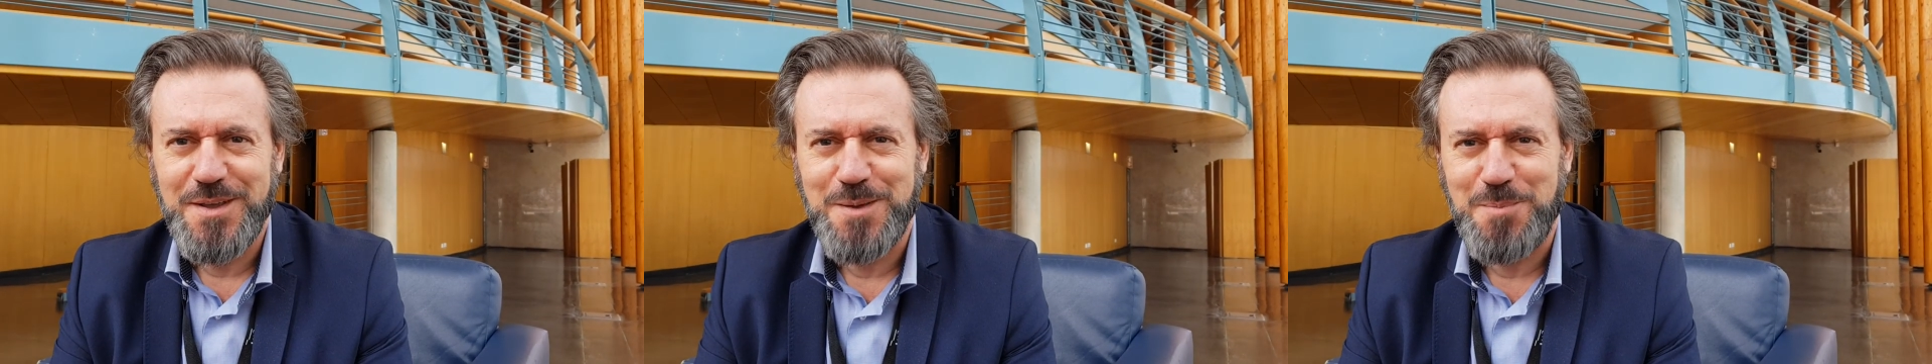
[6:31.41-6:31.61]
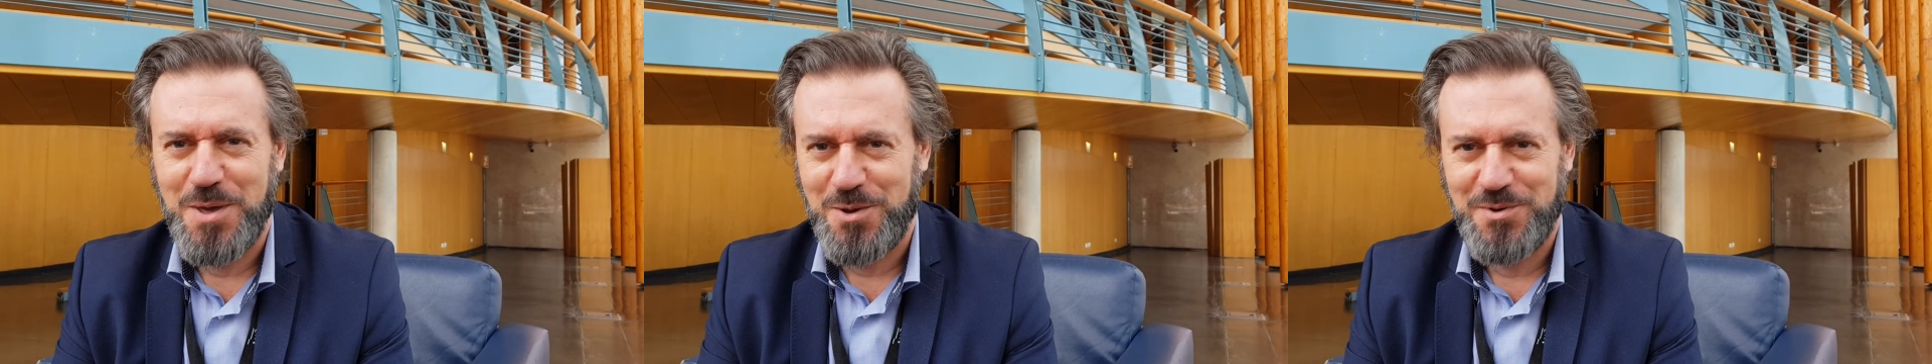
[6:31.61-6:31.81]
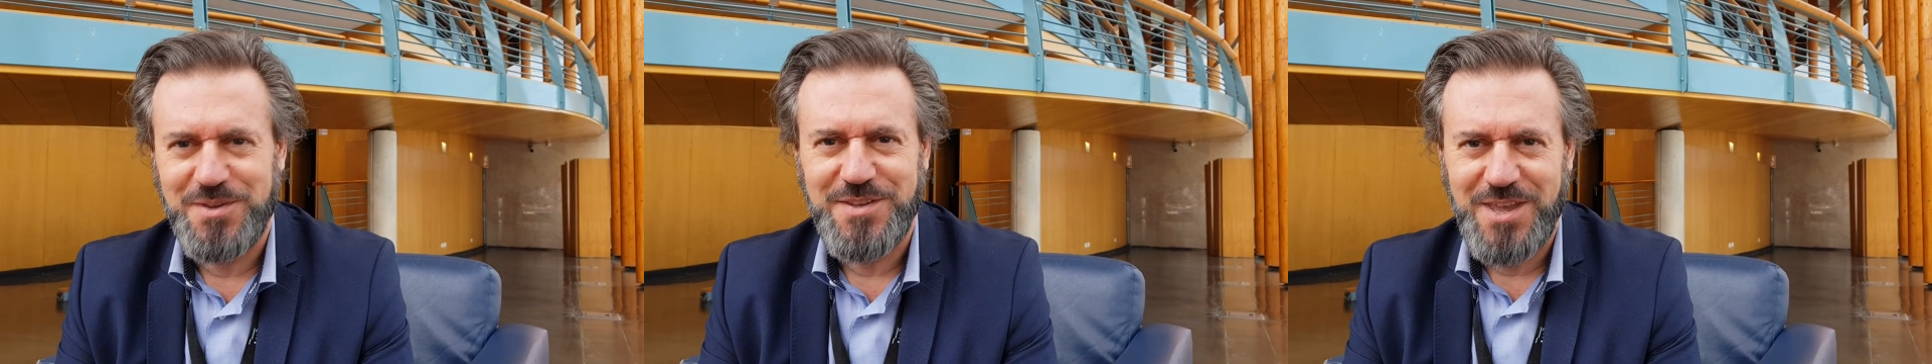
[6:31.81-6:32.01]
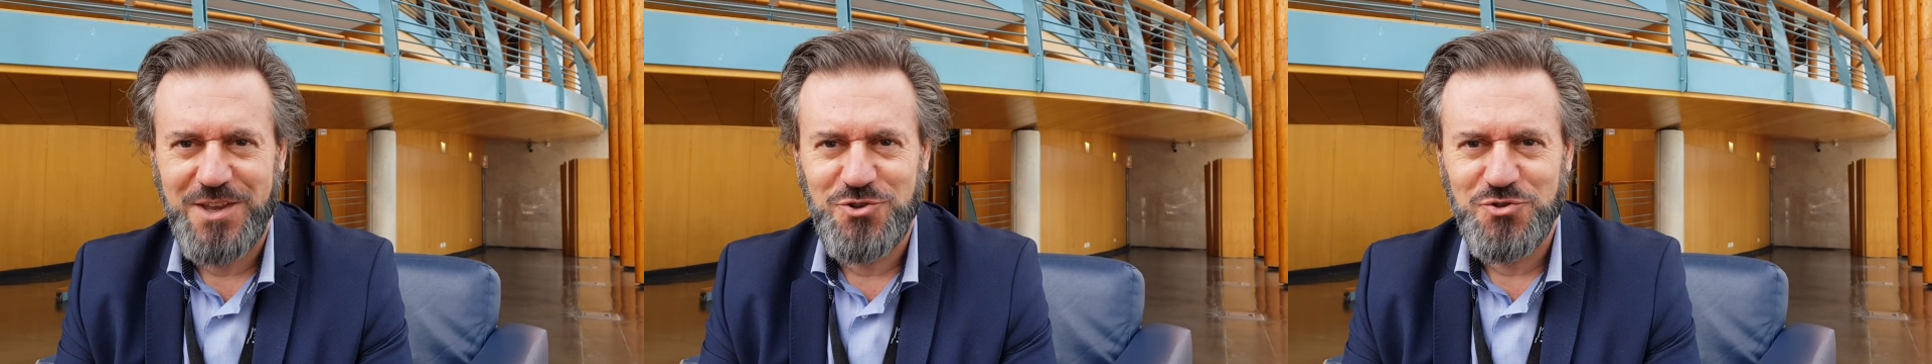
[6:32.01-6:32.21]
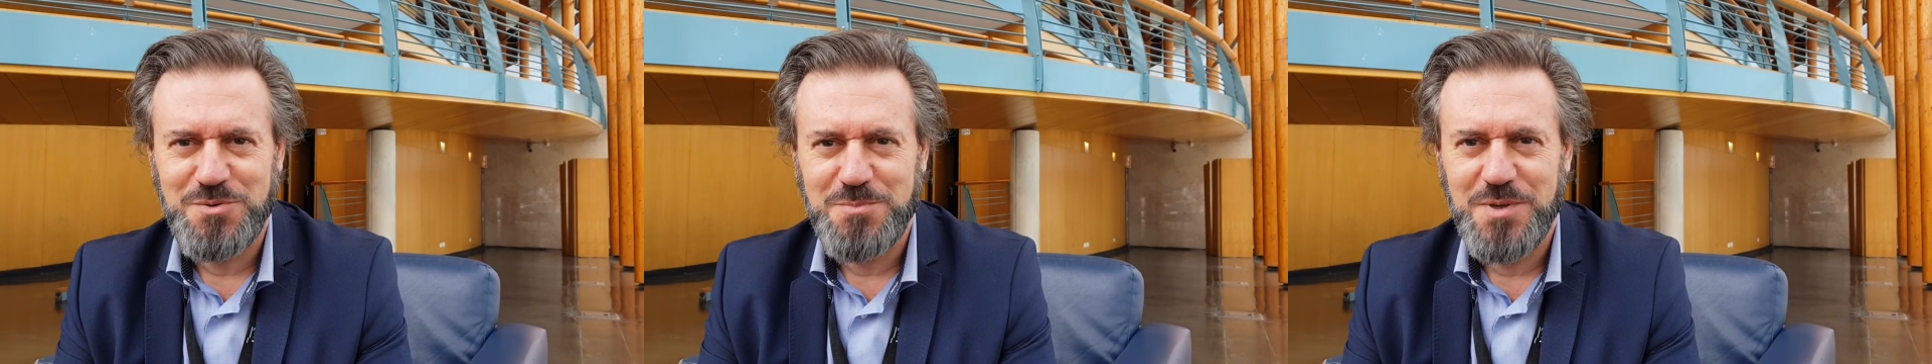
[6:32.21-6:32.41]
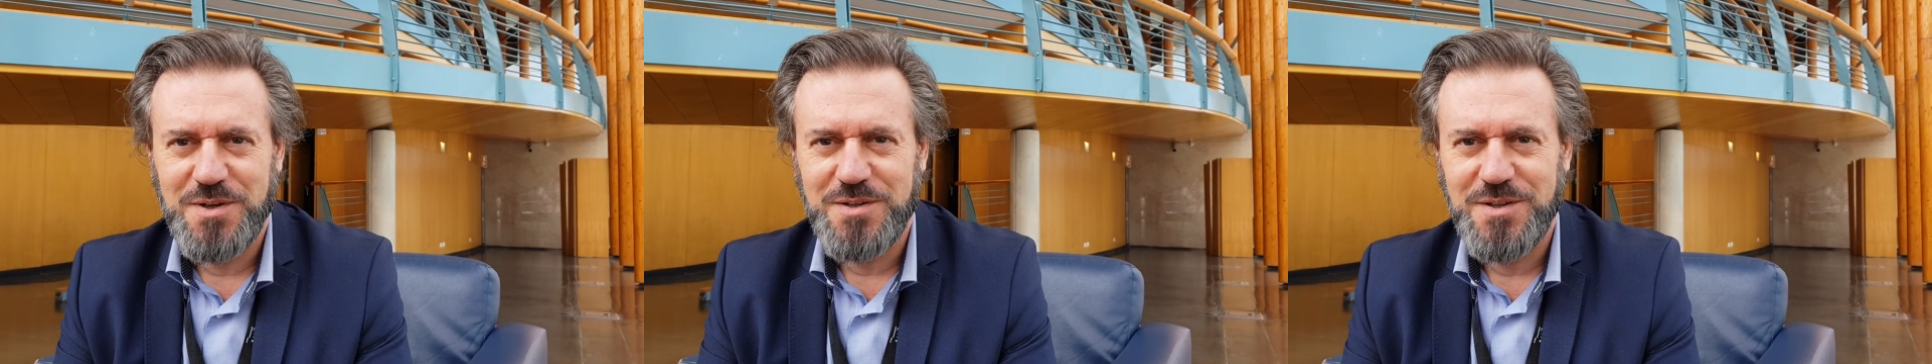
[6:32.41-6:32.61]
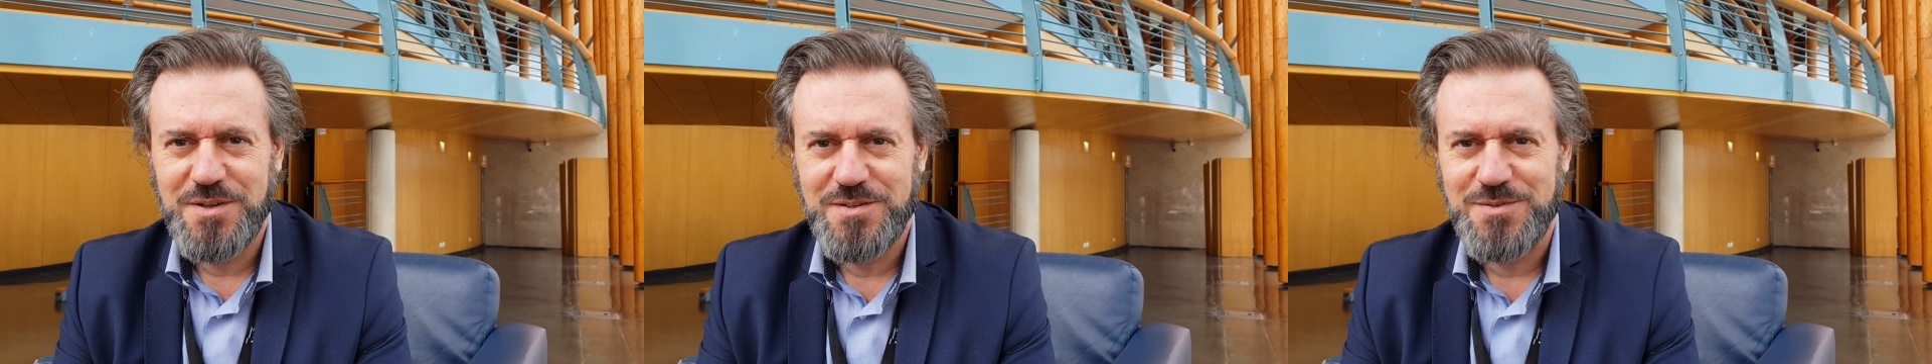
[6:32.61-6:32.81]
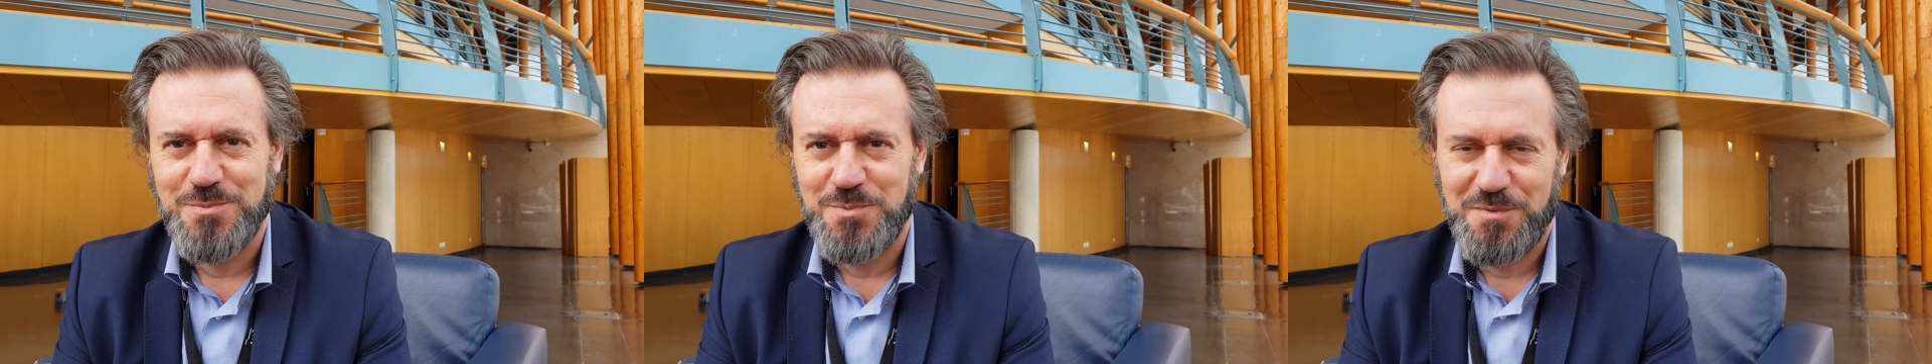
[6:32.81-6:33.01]
about the Asian
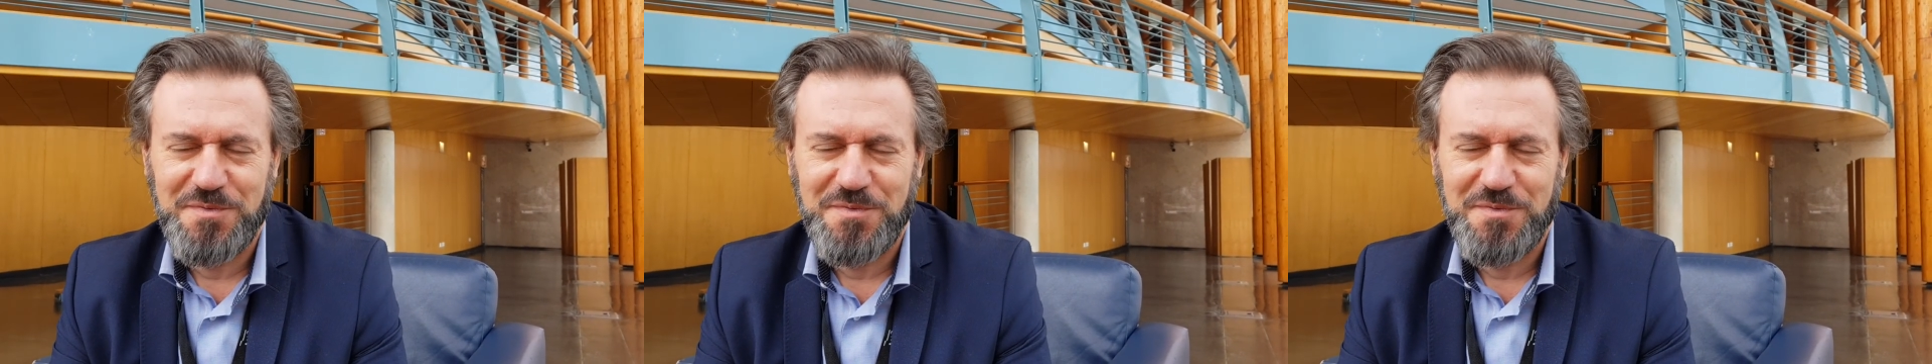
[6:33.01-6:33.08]
markets,